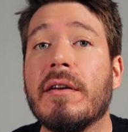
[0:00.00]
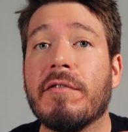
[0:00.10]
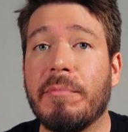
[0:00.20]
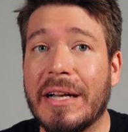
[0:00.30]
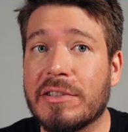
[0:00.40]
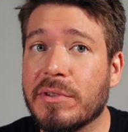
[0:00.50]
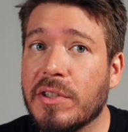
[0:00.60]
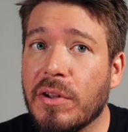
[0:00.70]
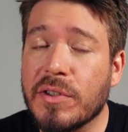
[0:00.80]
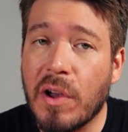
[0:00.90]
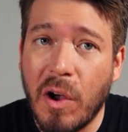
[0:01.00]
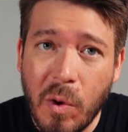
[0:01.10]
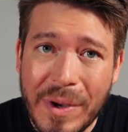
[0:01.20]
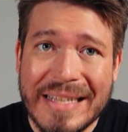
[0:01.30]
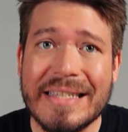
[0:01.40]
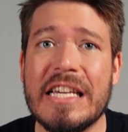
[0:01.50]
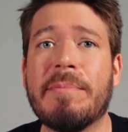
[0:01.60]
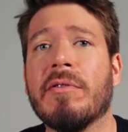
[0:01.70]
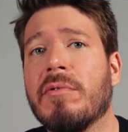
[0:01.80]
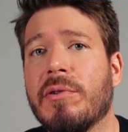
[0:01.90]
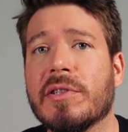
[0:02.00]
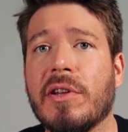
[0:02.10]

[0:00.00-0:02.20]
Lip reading: For best results, always keep a roast